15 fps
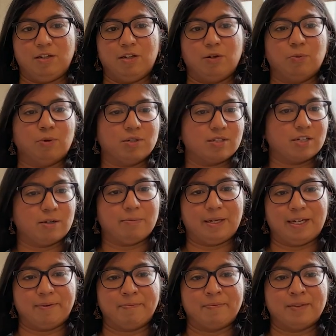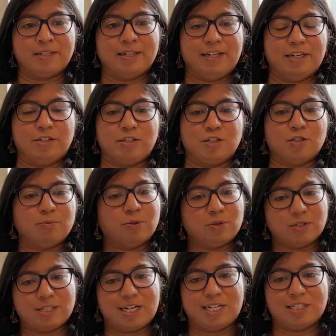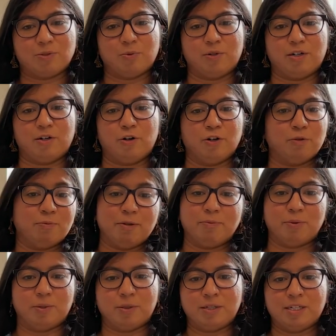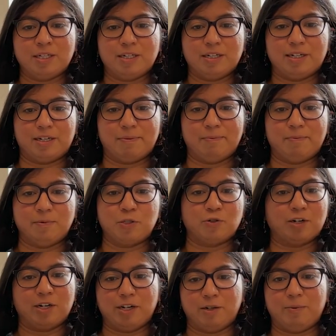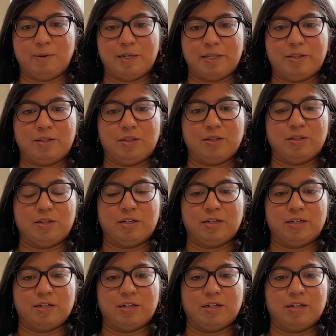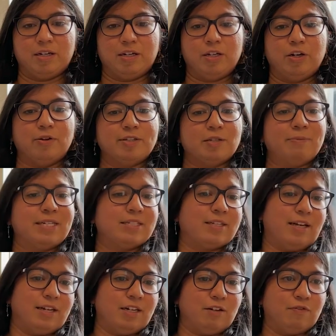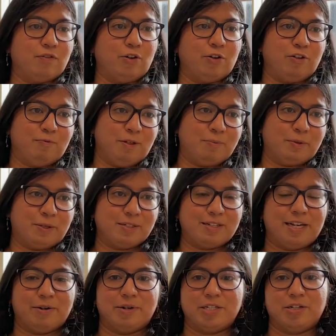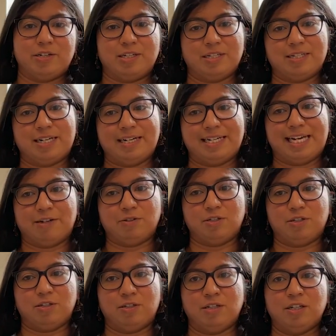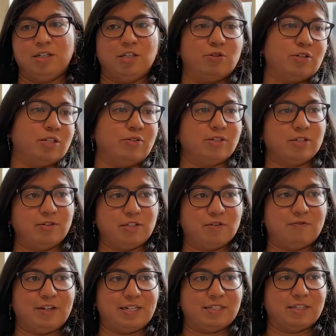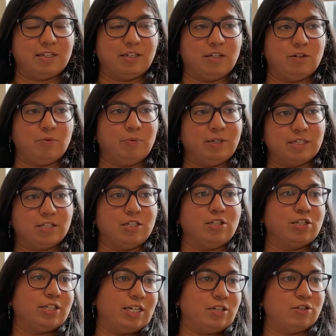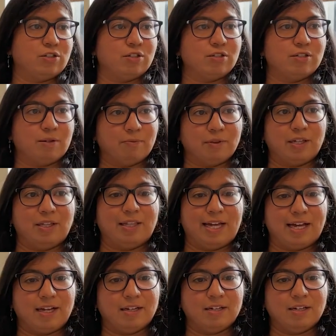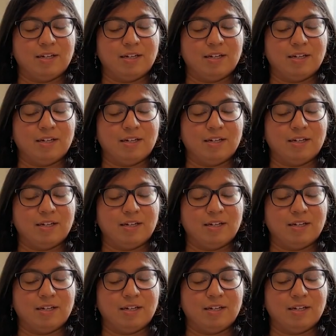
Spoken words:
you know, what's coming into support chats, what are a lot of people struggling with. You know, it's a big sign if a lot of people are saying, well, I don't understand how to use so-and-so interface, that we just need to change something there.